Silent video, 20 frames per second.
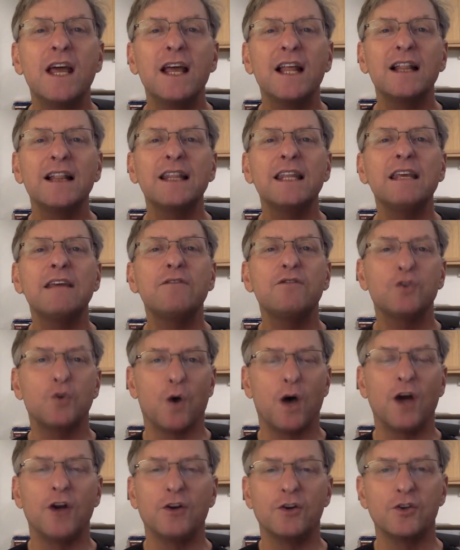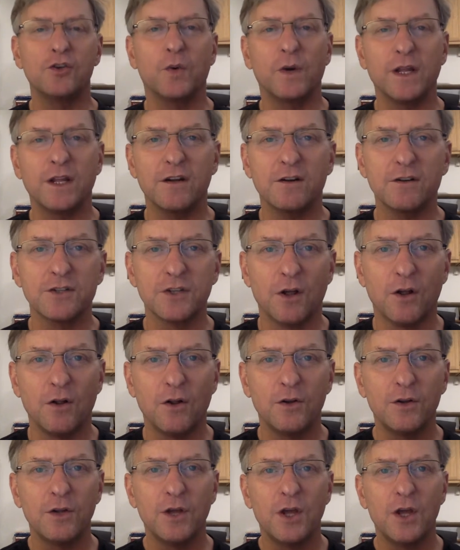live to 120 years
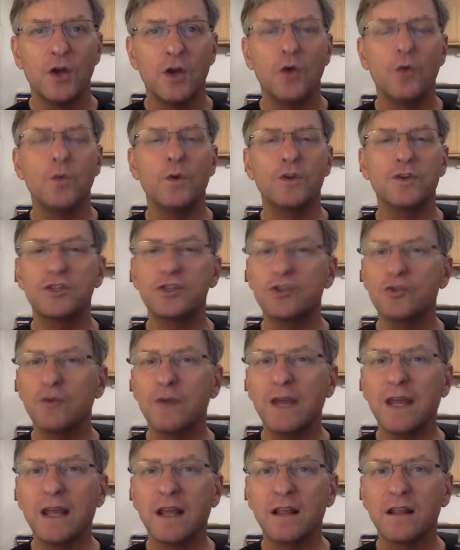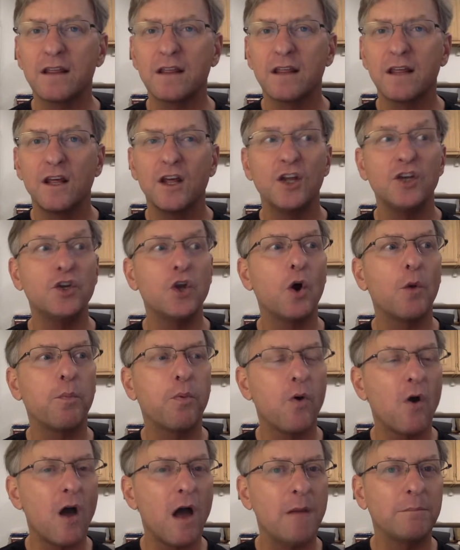old with strength, no
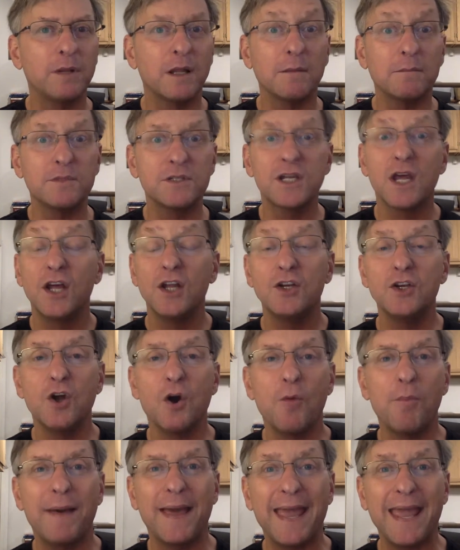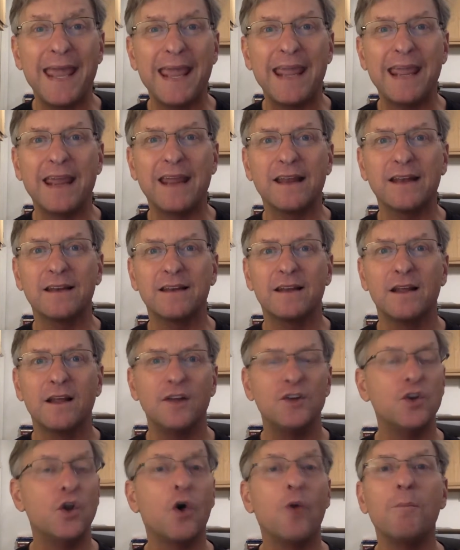problems, no pain,
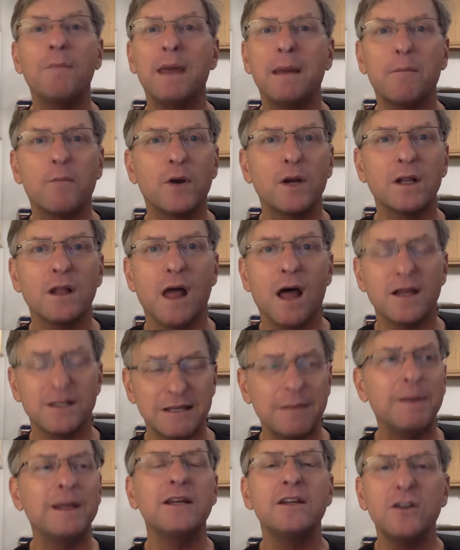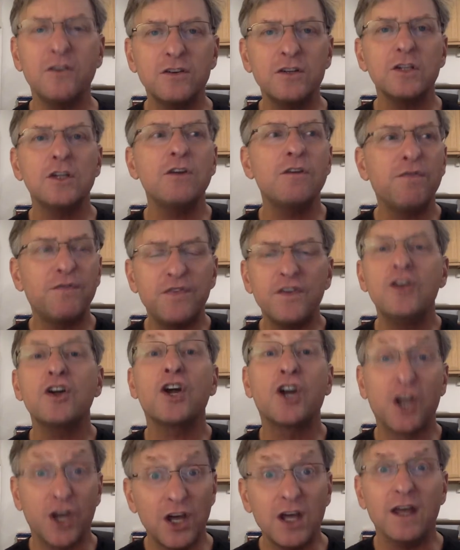no memory loss. I mean, you feel
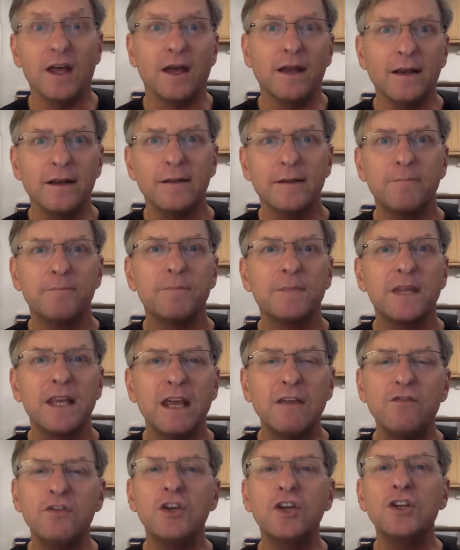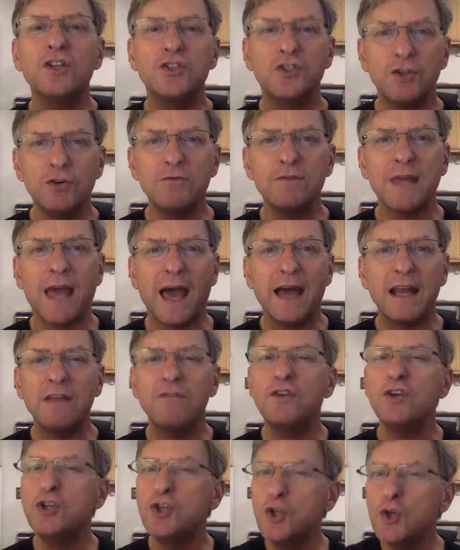good. If you could do that, if
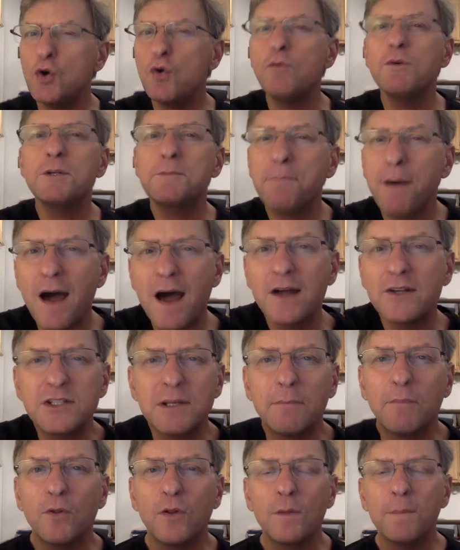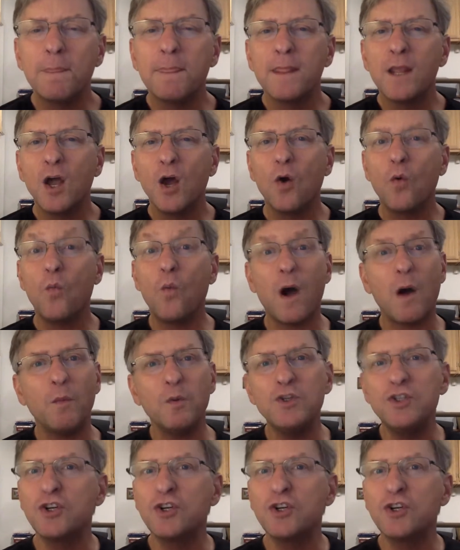you knew it was possible, what would